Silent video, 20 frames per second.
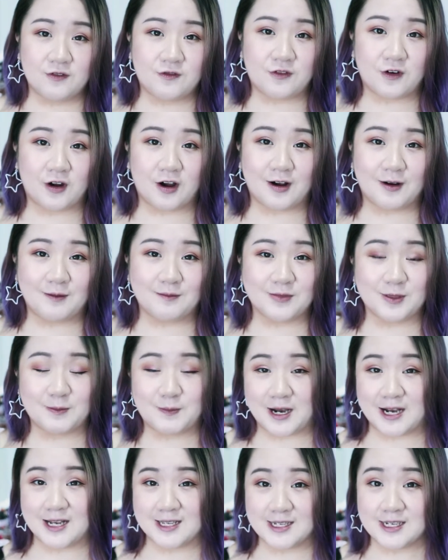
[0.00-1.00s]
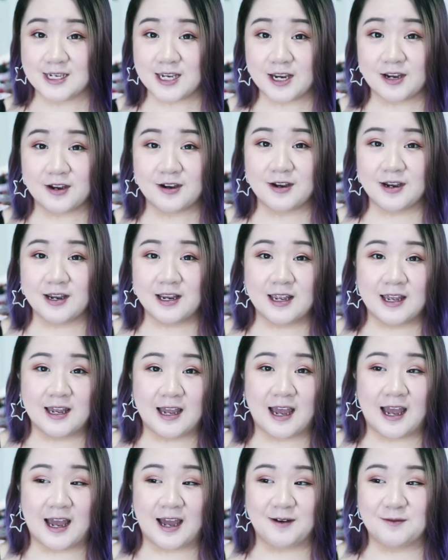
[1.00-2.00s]
from the past year
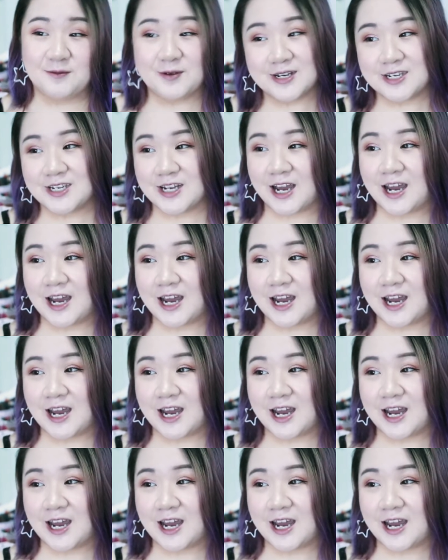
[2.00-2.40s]
and what